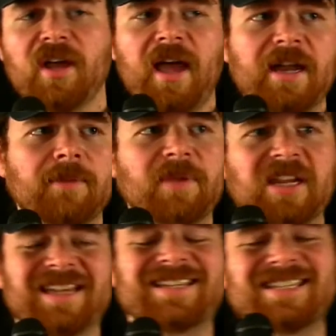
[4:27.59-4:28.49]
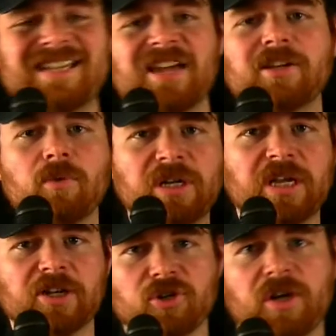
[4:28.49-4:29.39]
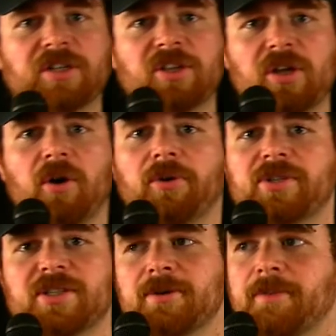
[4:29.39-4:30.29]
ended up getting extended when he got traded to the Colts.